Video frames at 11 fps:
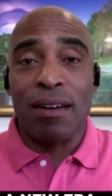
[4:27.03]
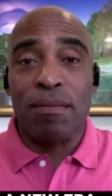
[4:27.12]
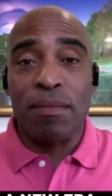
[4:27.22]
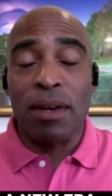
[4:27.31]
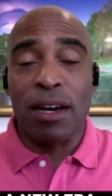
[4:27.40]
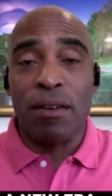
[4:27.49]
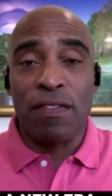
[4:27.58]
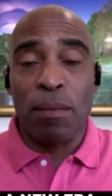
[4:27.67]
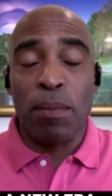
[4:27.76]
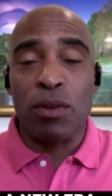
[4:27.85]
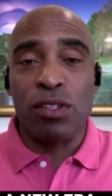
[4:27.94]
um, uh, if
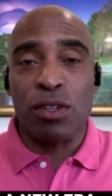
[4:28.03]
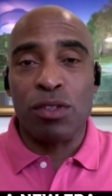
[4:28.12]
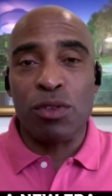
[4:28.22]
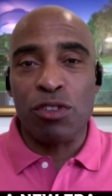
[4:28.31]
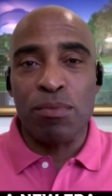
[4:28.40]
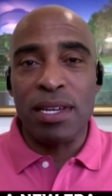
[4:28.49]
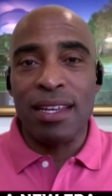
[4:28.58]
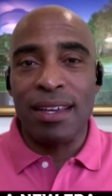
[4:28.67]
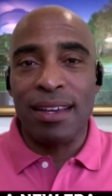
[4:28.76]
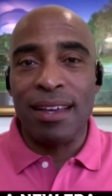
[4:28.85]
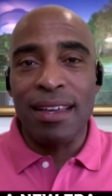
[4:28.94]
they post on social
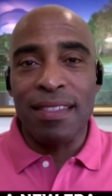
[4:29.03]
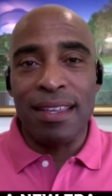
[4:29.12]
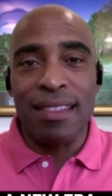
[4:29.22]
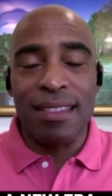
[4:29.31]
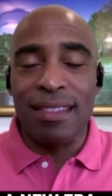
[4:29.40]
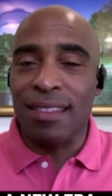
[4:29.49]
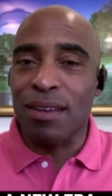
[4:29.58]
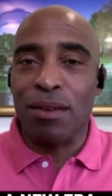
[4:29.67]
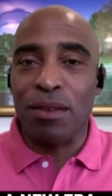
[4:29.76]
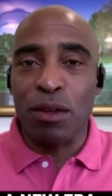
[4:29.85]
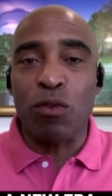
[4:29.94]
media, then
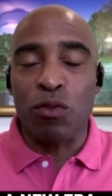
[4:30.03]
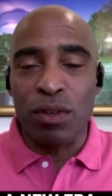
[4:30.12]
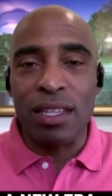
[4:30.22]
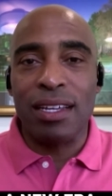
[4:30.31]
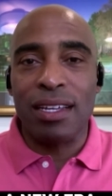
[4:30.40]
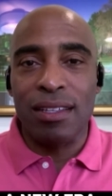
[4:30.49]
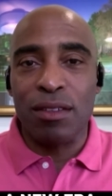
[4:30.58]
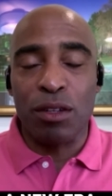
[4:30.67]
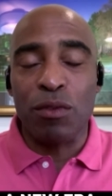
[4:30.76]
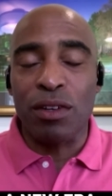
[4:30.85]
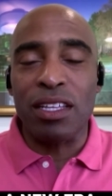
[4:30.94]
they'll they'll really they'll,
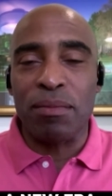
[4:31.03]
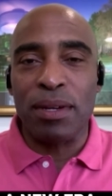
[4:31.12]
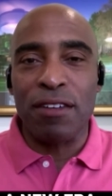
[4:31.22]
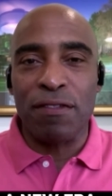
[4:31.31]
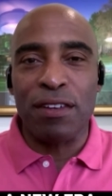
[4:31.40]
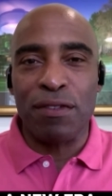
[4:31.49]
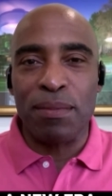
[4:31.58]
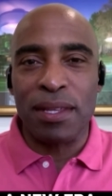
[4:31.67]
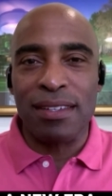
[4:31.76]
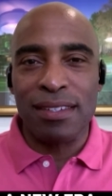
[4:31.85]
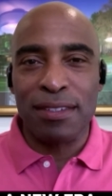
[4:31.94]
they'll really benefit from
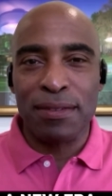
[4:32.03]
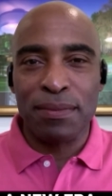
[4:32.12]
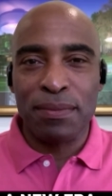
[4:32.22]
this.